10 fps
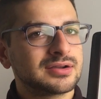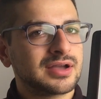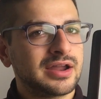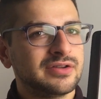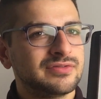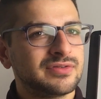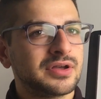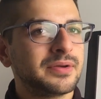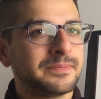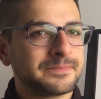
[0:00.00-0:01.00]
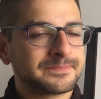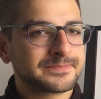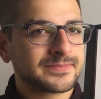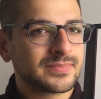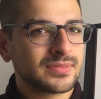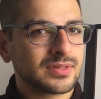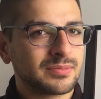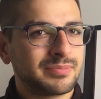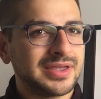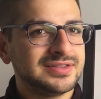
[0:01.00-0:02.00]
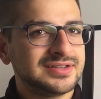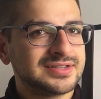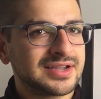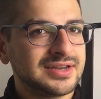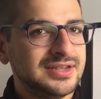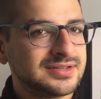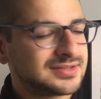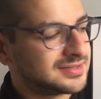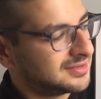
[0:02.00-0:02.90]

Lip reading: kind of painting techniques.